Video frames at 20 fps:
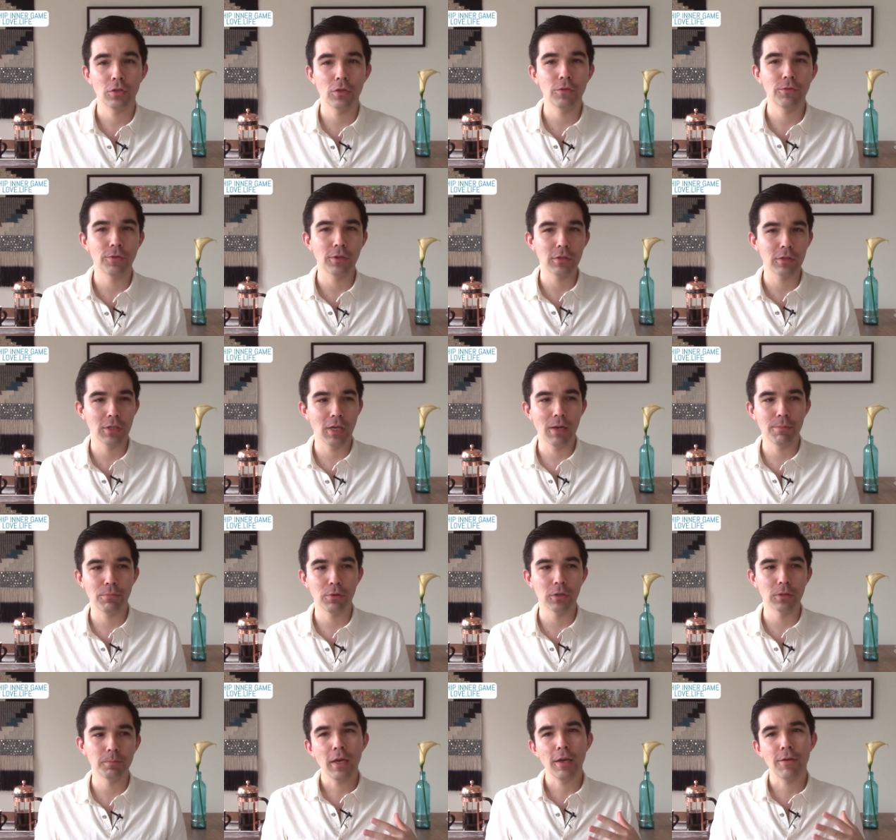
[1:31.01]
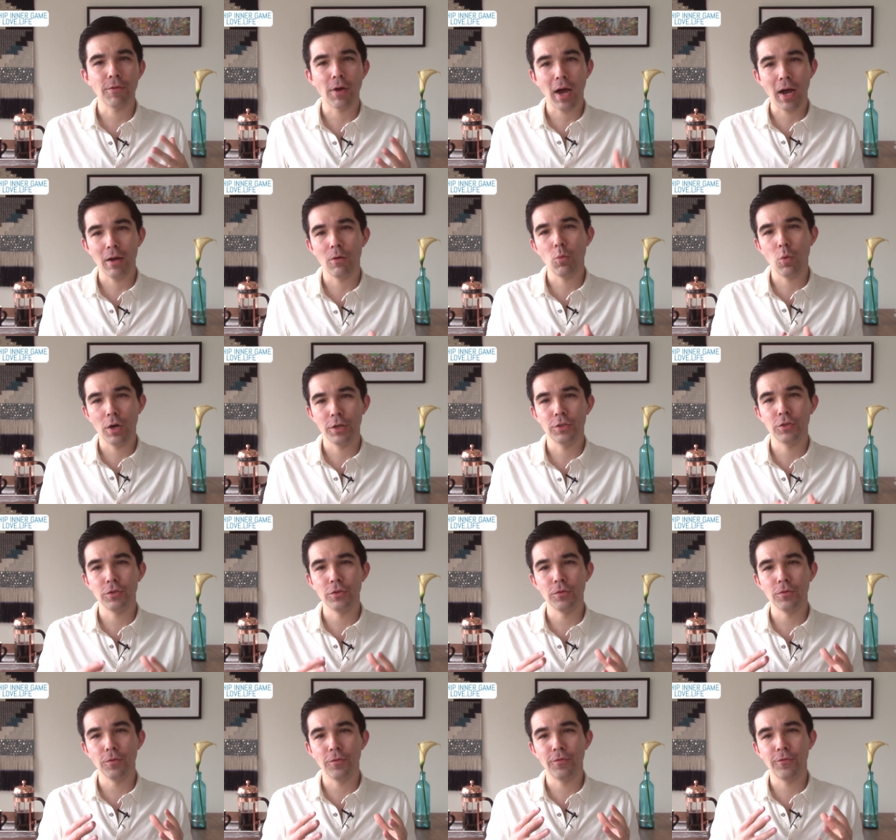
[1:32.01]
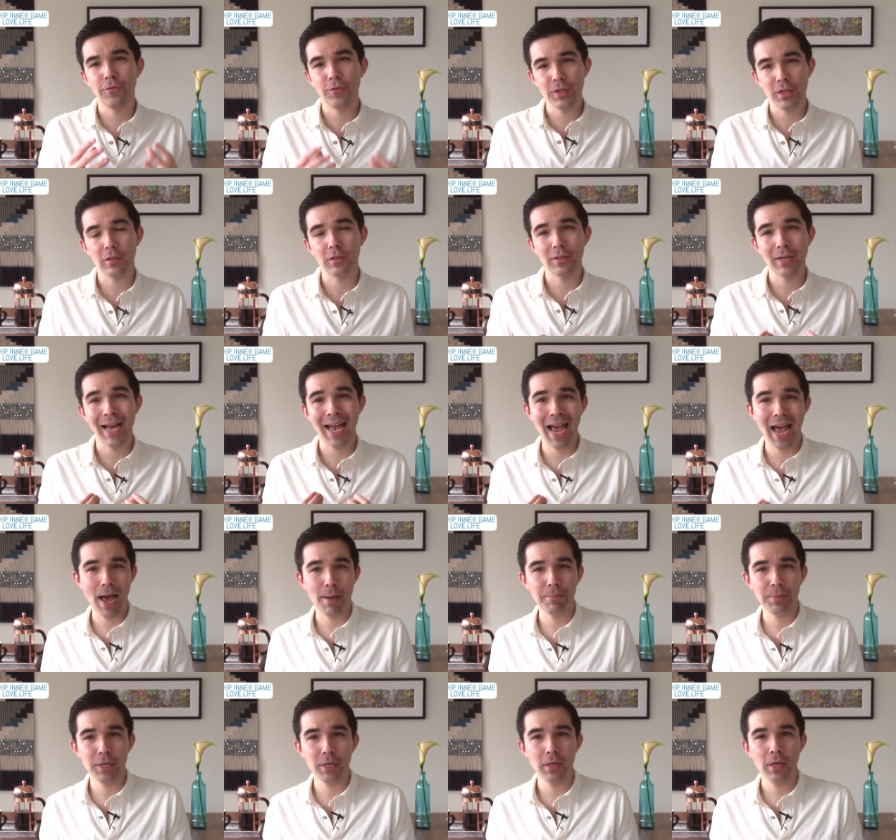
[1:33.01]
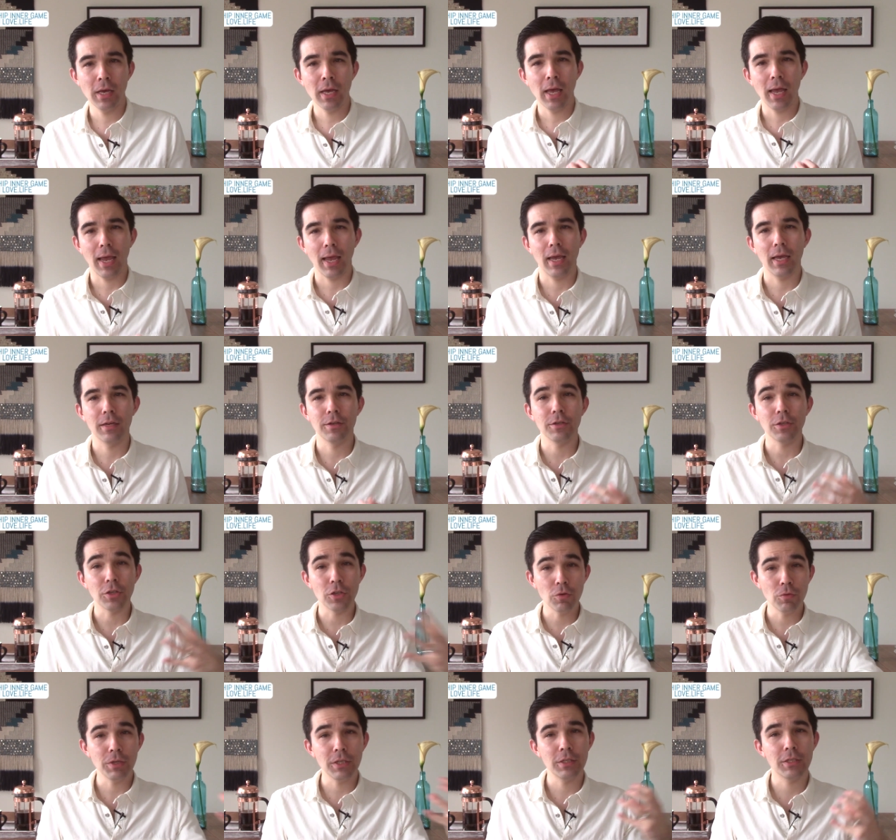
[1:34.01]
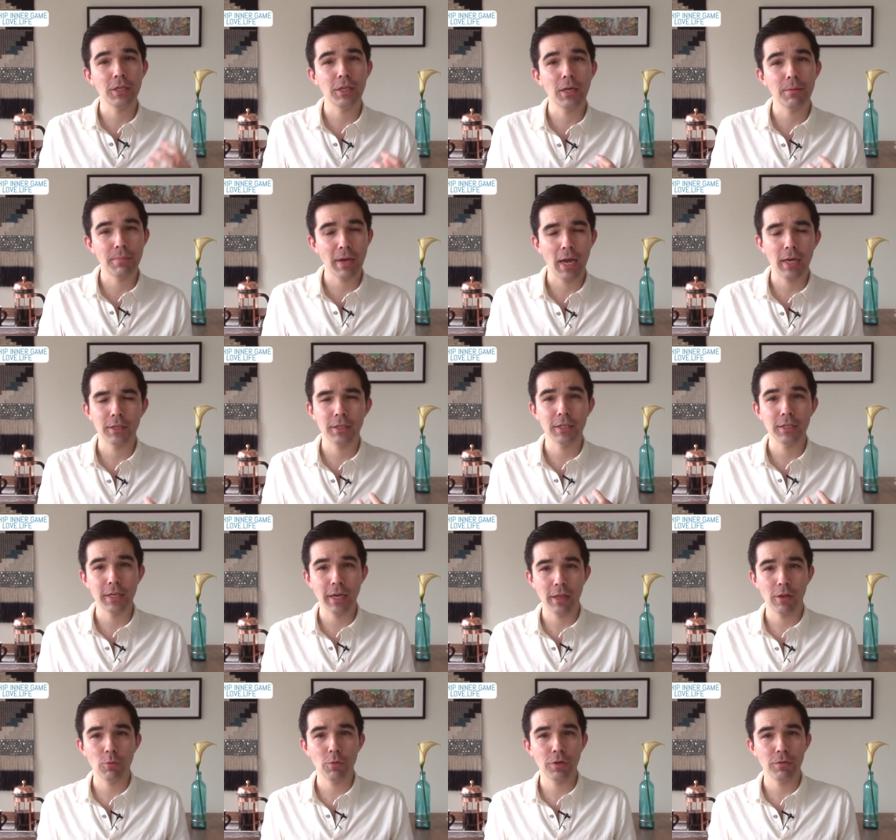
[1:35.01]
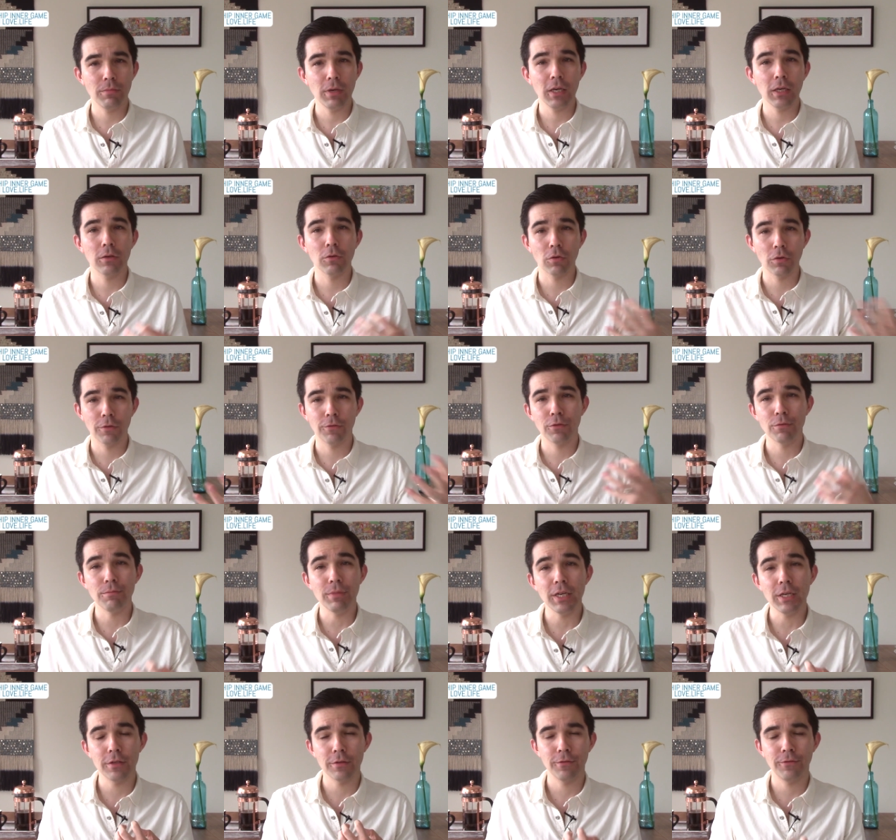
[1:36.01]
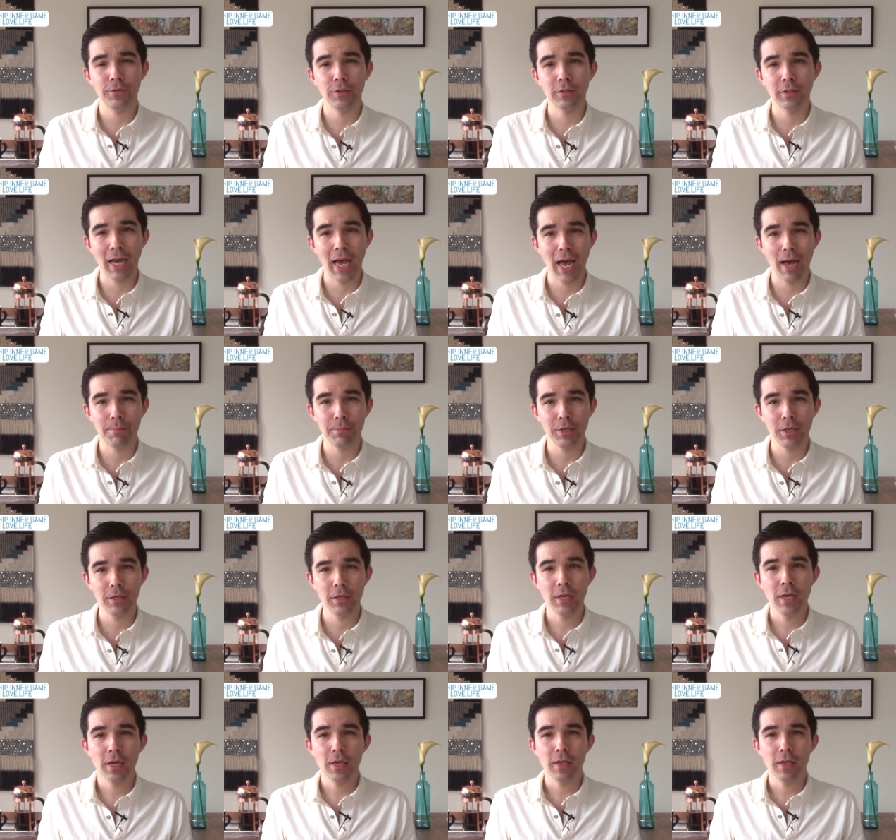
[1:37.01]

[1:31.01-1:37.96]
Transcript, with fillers: So, for example, if I want to feel happy and you need to get back together with me in order order for me to feel happy.